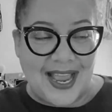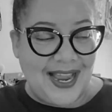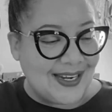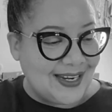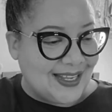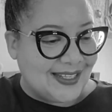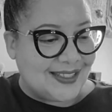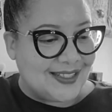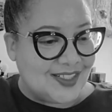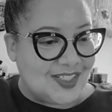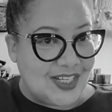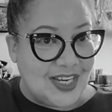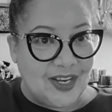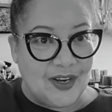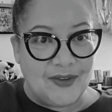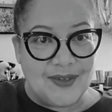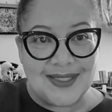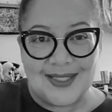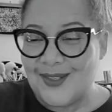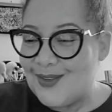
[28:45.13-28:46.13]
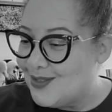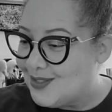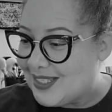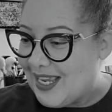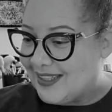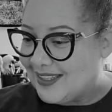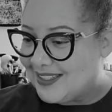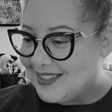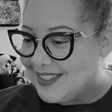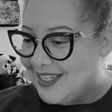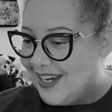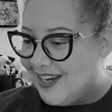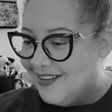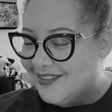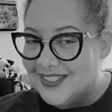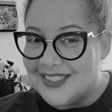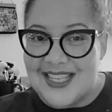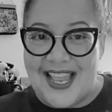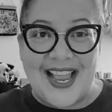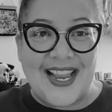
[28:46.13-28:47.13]
I got the cherries. Who's got the
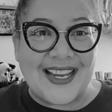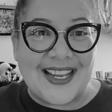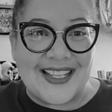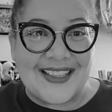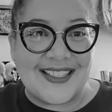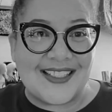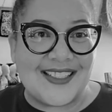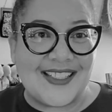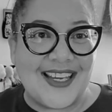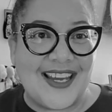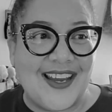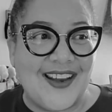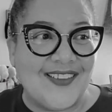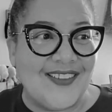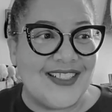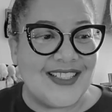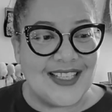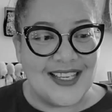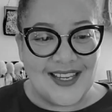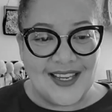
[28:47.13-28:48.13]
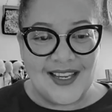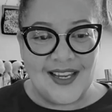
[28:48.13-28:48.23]
cherries? I got the cherries.